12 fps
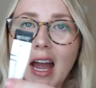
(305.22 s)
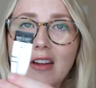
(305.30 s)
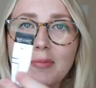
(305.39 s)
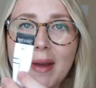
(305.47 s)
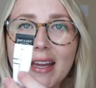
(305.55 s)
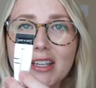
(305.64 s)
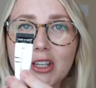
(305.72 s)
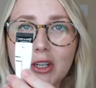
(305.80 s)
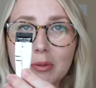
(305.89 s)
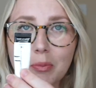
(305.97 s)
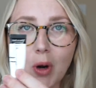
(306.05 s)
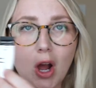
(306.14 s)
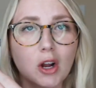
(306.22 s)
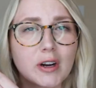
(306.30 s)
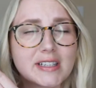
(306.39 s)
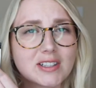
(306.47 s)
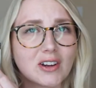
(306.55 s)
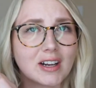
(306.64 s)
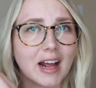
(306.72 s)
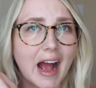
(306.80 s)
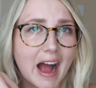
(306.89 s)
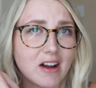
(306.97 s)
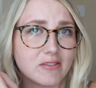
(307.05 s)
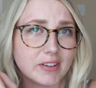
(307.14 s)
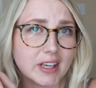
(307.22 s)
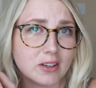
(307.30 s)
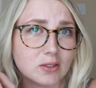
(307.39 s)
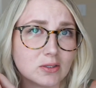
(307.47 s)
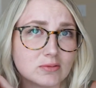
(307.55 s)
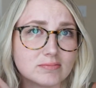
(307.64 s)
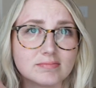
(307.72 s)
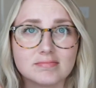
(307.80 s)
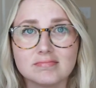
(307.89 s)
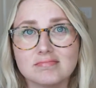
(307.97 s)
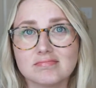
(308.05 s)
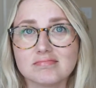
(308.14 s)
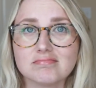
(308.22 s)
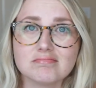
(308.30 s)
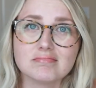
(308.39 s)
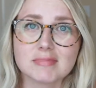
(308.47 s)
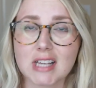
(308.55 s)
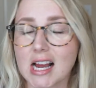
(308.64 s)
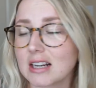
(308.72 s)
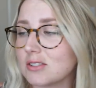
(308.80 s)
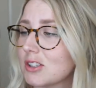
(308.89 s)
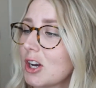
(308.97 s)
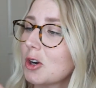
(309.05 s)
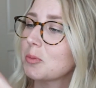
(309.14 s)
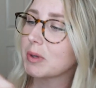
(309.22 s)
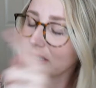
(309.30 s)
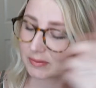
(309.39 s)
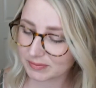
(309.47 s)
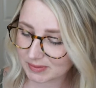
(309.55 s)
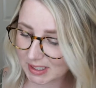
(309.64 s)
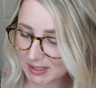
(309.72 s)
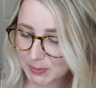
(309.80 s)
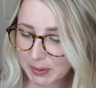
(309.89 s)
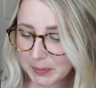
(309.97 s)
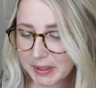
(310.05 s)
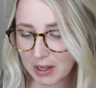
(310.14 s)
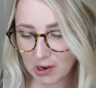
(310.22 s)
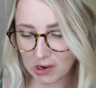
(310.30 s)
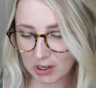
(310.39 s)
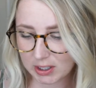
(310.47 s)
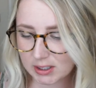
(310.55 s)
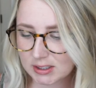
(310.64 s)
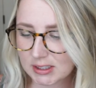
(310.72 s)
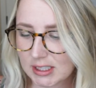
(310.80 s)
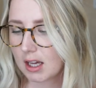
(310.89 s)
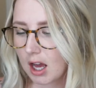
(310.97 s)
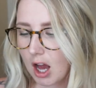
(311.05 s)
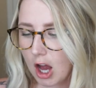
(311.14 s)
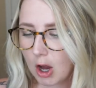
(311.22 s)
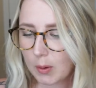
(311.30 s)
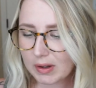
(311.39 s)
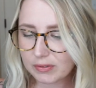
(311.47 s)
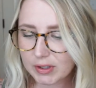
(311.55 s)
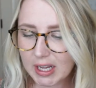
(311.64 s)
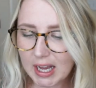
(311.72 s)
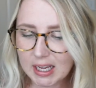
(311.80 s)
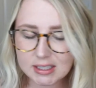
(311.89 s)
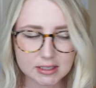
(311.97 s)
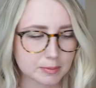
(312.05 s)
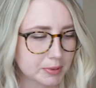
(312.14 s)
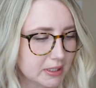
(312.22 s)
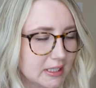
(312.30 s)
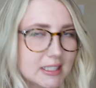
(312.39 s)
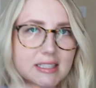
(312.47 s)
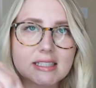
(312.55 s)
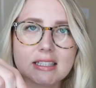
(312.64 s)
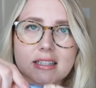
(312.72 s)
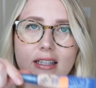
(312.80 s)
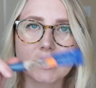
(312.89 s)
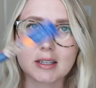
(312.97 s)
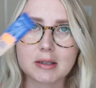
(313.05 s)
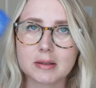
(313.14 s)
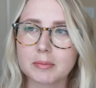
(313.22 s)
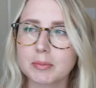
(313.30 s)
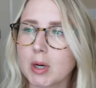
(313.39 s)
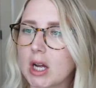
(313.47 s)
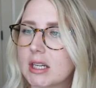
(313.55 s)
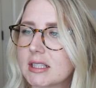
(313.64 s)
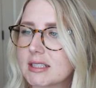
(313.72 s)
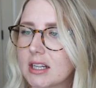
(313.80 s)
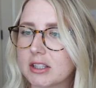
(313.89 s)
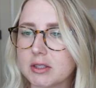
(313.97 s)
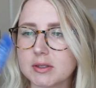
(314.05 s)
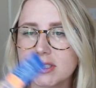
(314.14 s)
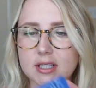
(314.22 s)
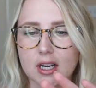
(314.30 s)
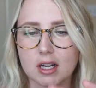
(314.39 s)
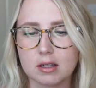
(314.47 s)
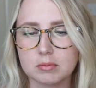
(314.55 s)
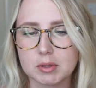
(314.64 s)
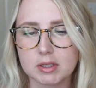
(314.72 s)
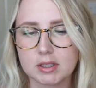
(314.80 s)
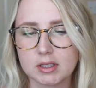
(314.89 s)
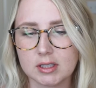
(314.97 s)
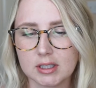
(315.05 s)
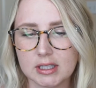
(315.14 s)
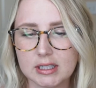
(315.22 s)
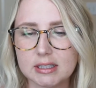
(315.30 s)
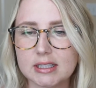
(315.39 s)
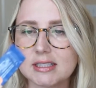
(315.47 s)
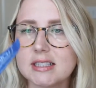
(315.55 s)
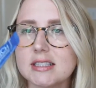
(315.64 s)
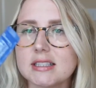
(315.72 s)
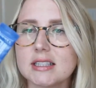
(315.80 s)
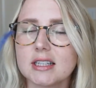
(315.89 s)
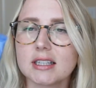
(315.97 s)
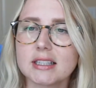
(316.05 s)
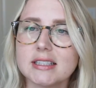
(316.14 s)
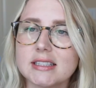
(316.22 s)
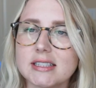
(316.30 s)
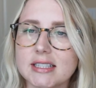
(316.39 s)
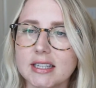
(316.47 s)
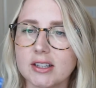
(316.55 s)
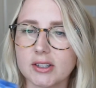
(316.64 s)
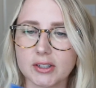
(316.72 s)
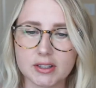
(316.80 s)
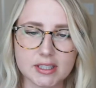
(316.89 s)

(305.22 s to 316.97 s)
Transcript: I've made good progress on it, I feel. I don't know, but that's where we are. Oh, I forgot to put this in the products I used up. This is the concealer.